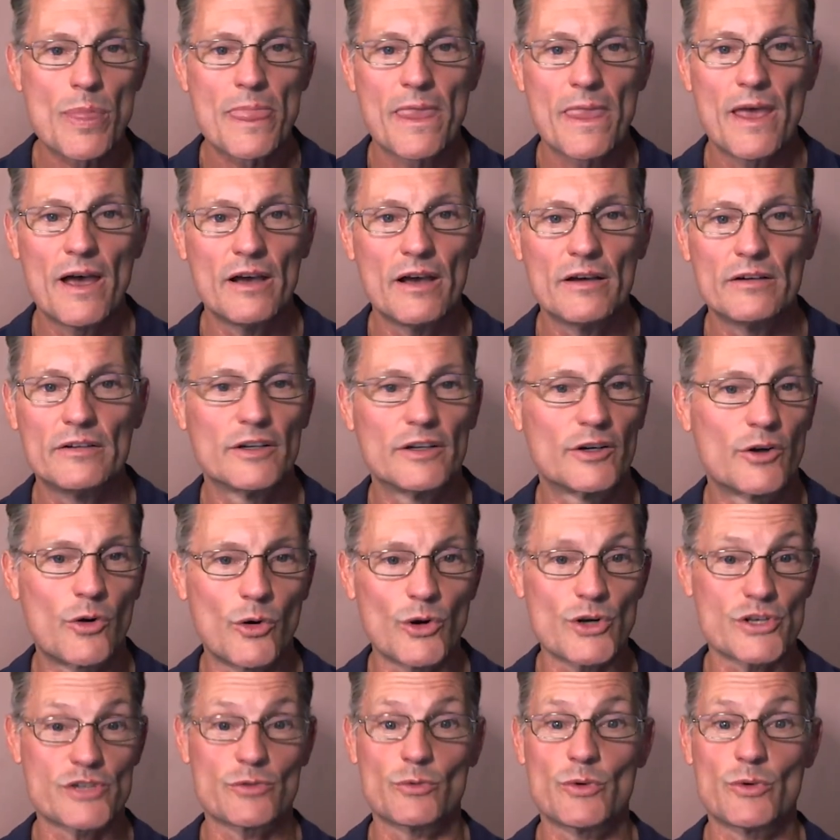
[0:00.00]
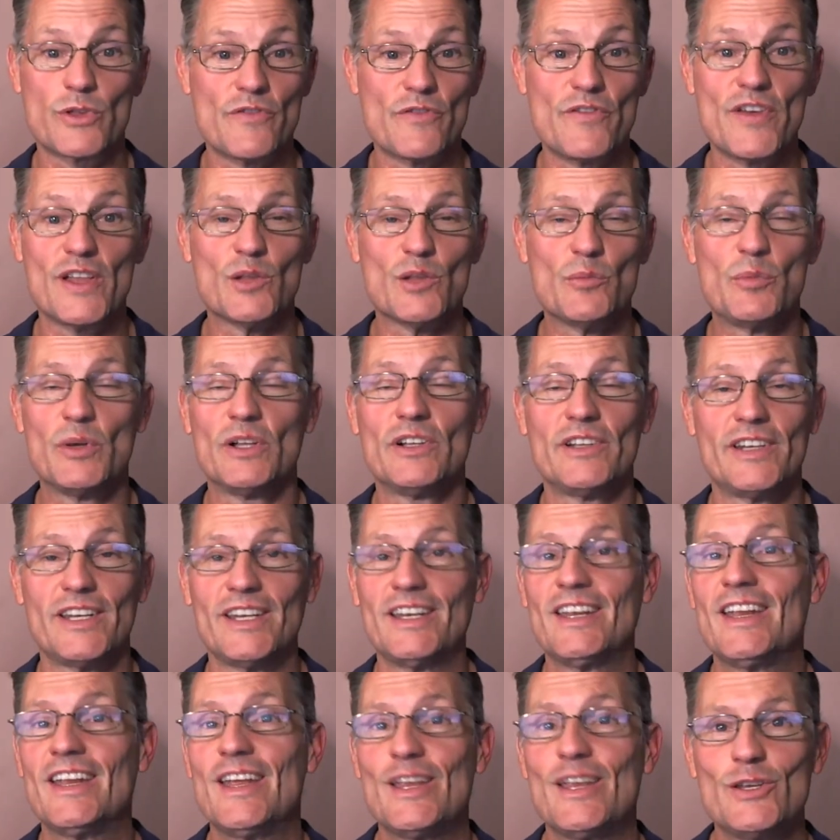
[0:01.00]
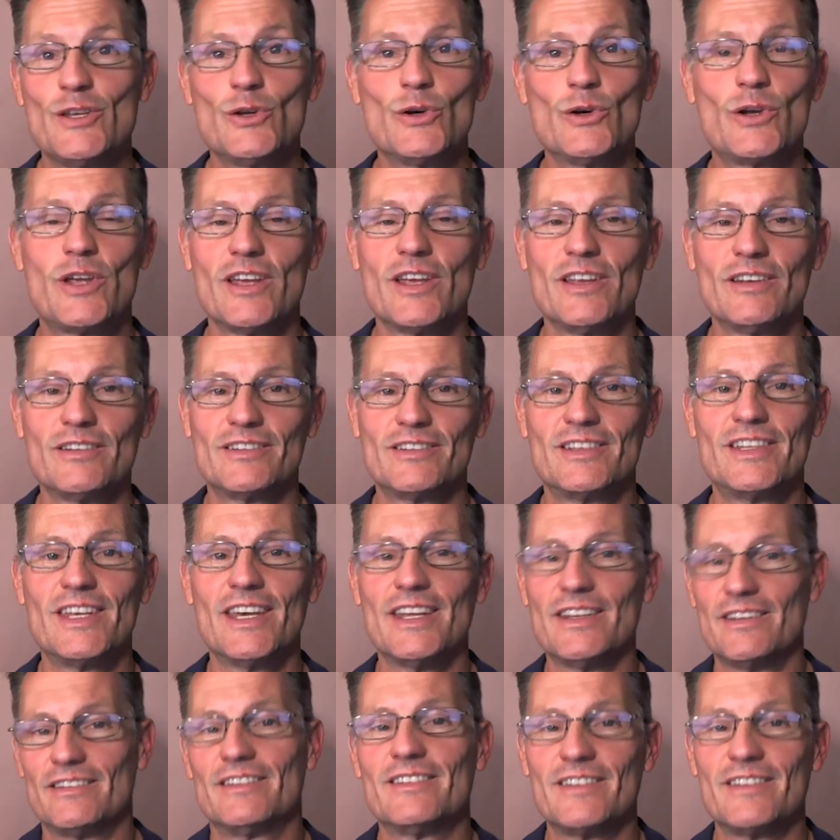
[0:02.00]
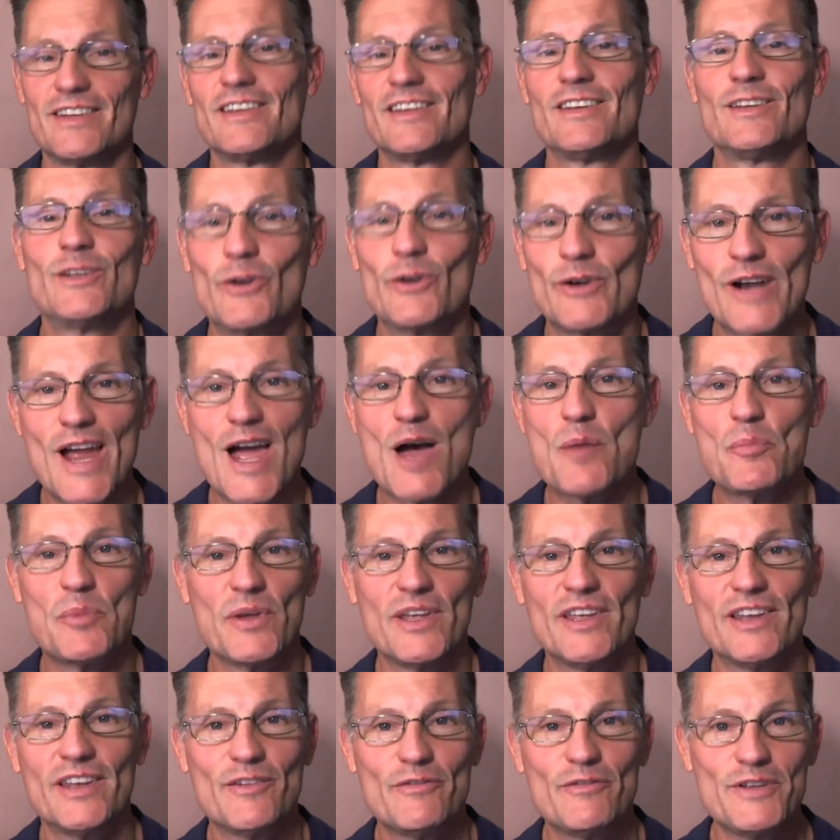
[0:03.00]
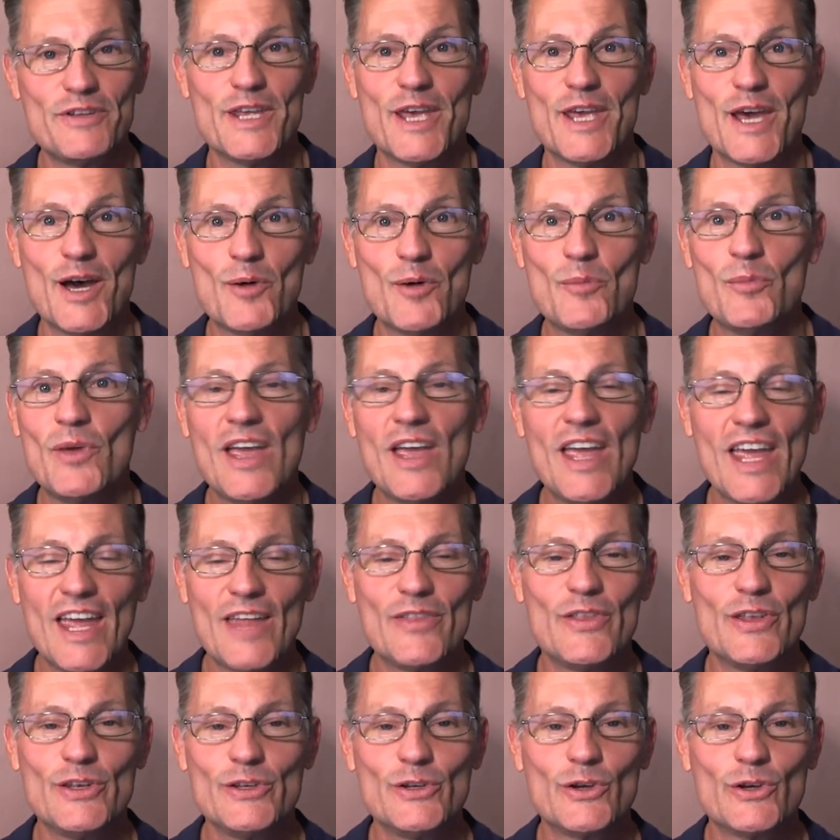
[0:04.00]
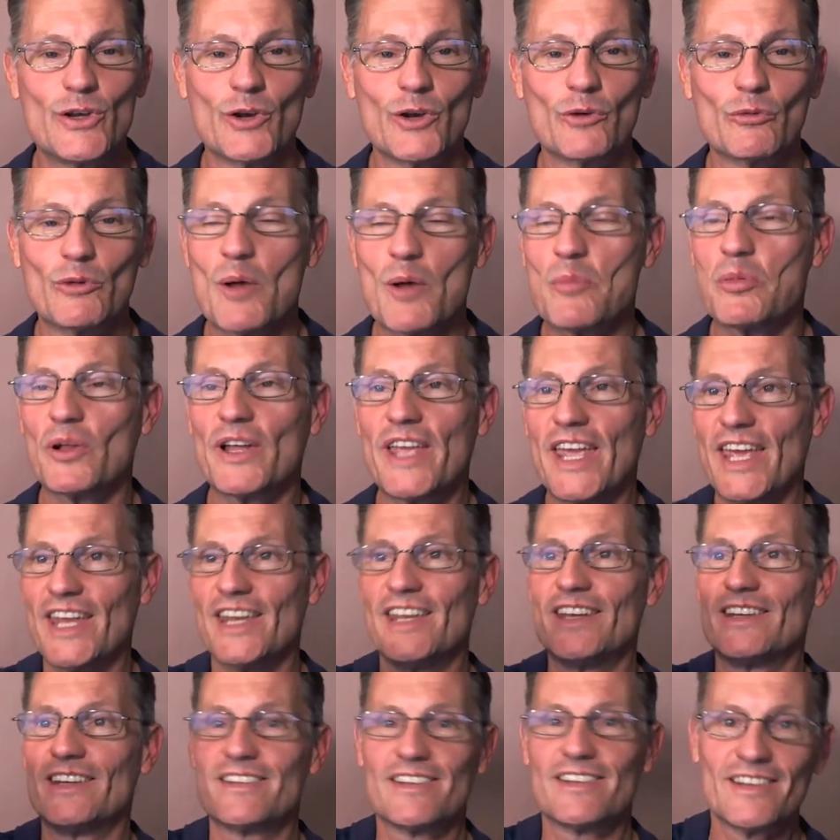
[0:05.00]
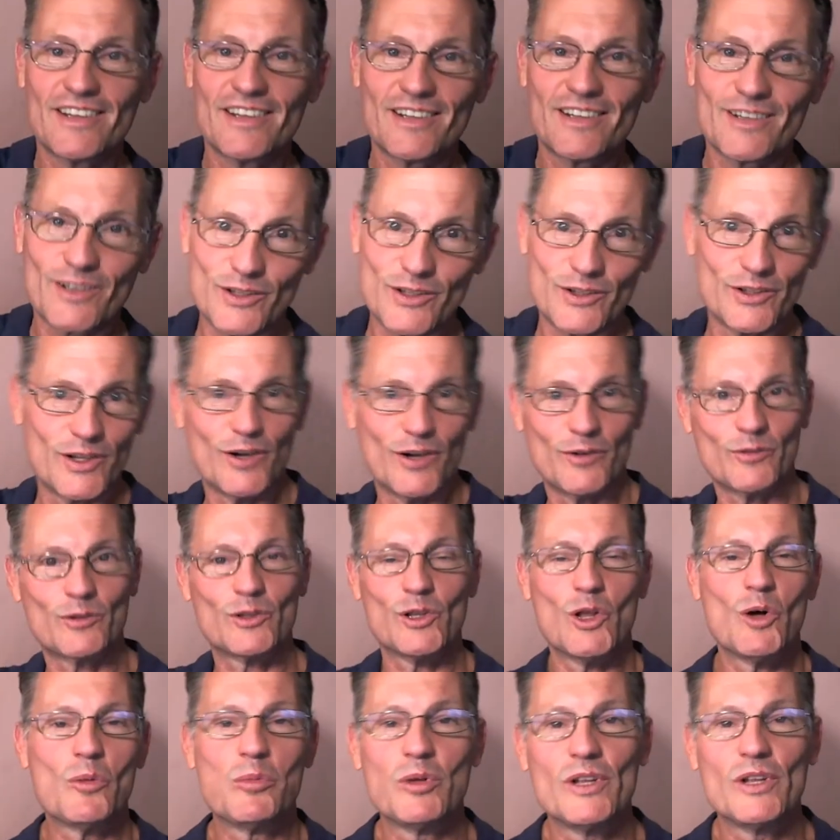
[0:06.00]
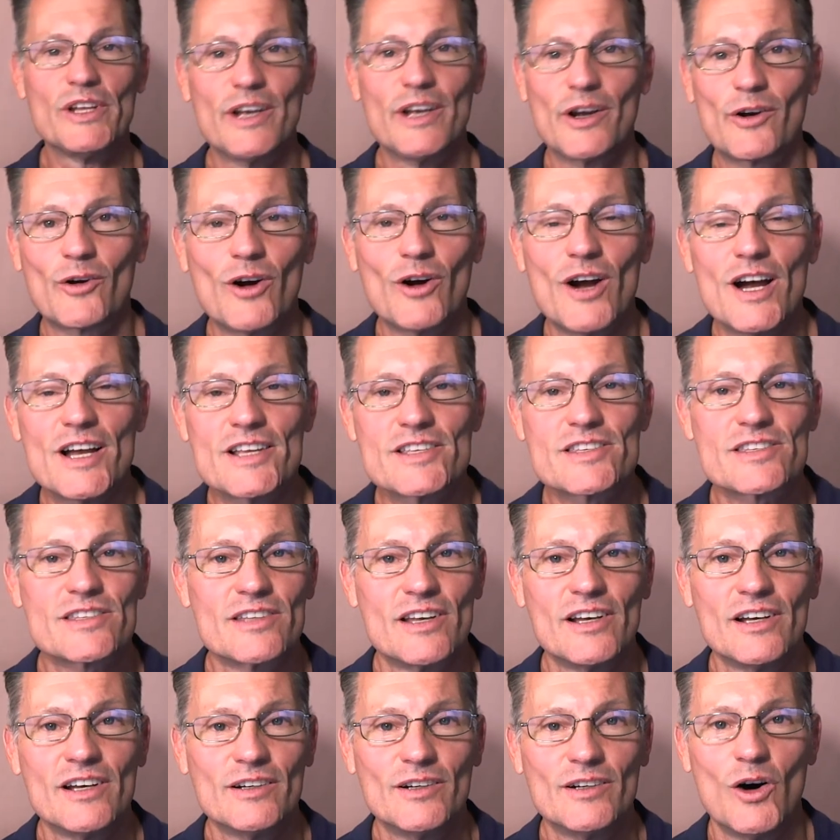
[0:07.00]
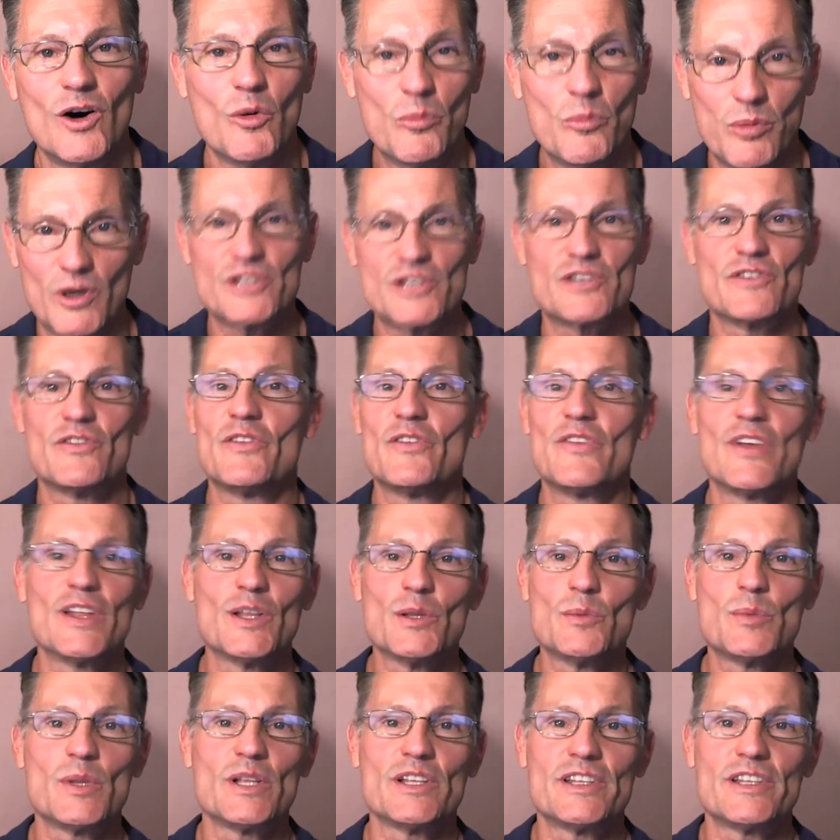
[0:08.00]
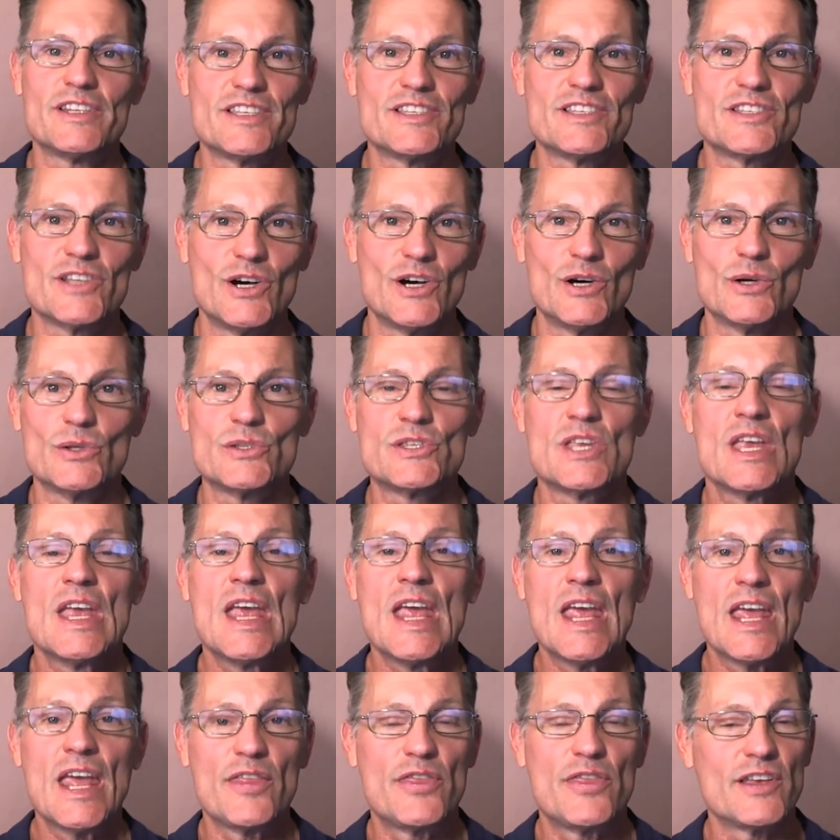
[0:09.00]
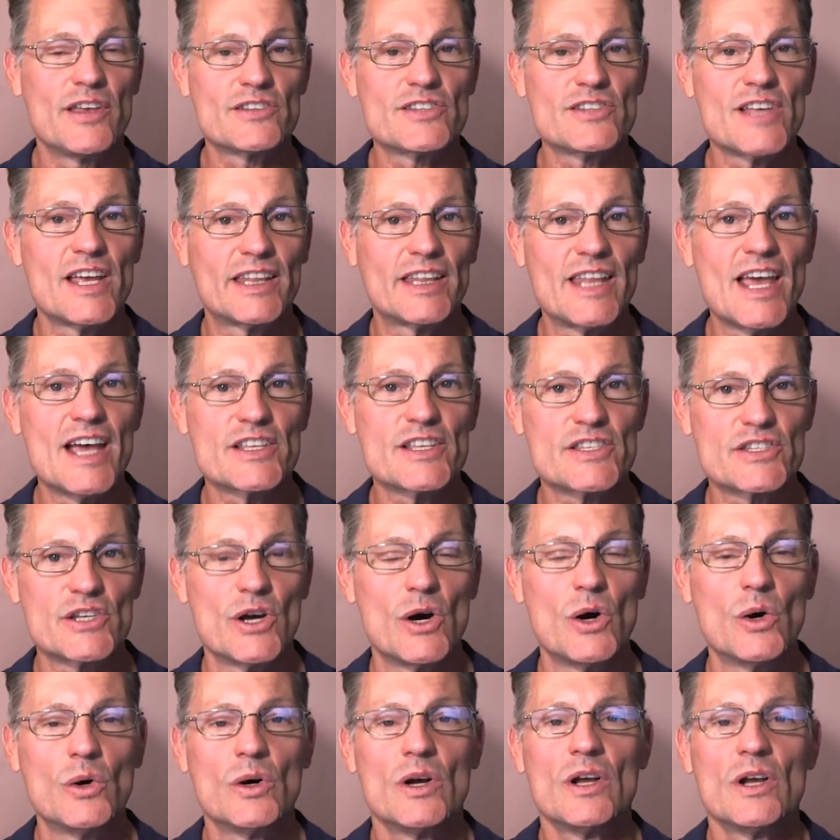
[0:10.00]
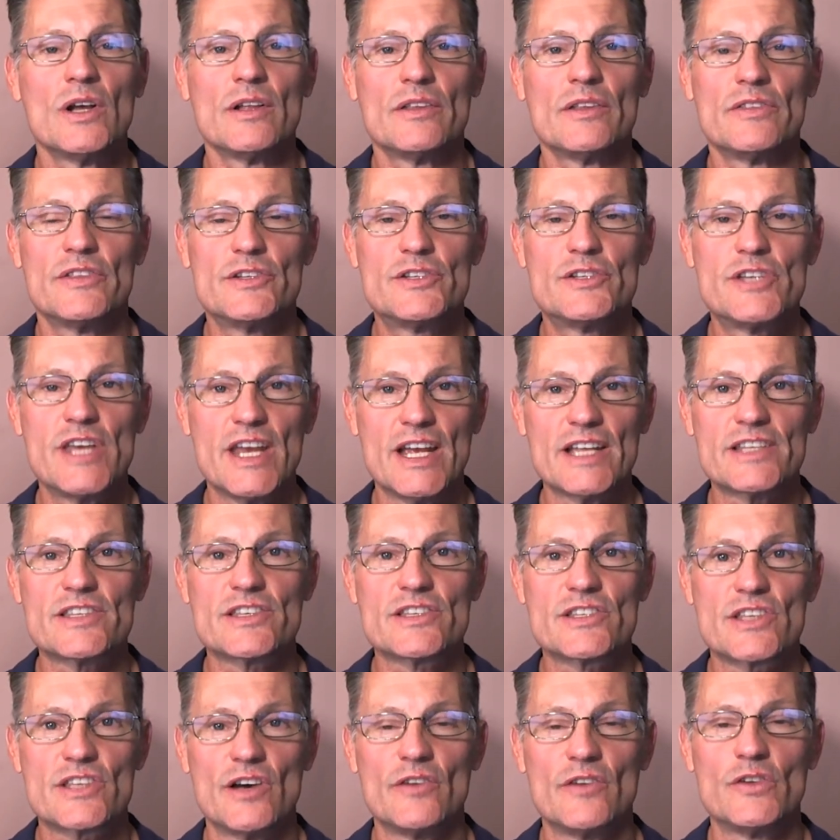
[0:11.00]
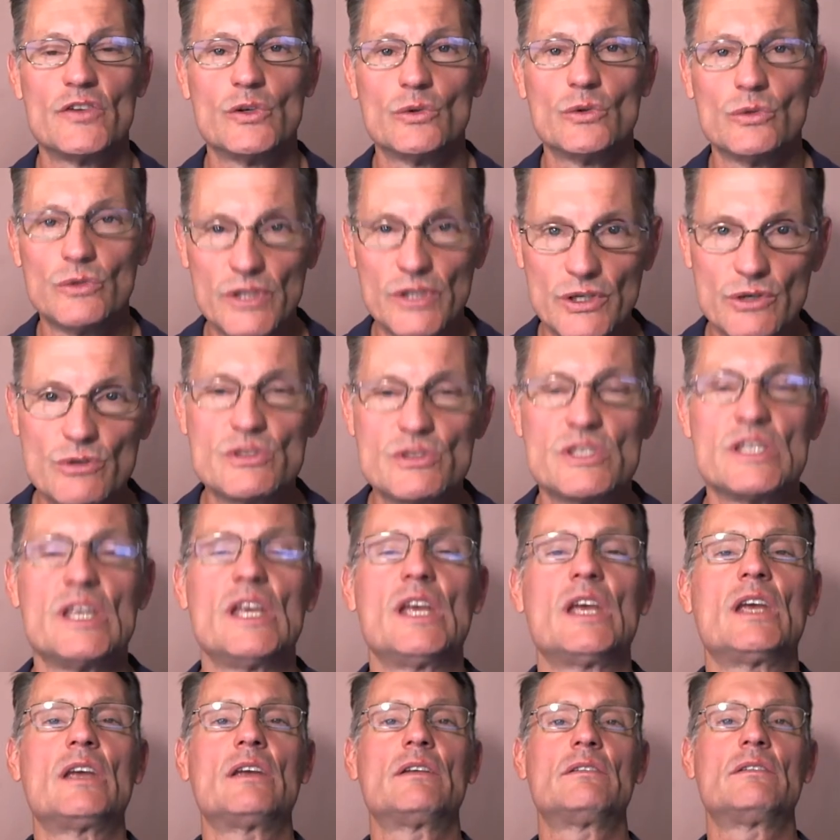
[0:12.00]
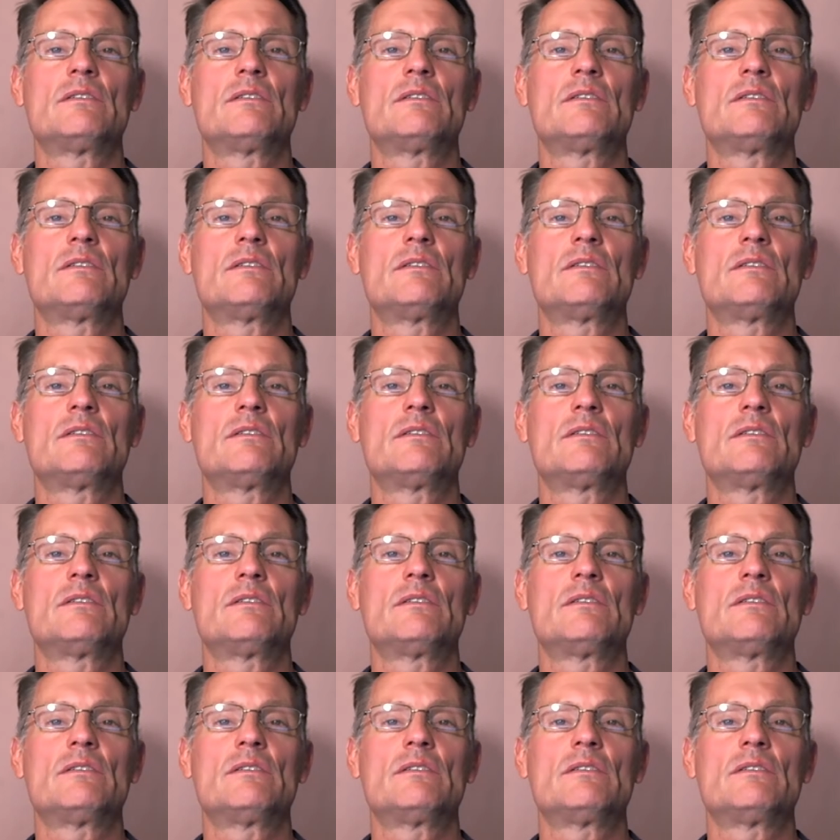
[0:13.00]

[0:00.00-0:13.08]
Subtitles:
And of course, with availability, you can get your app in a VM, and then you can replicate it globally across a whole bunch of availability zones and things like that. So the chances of you losing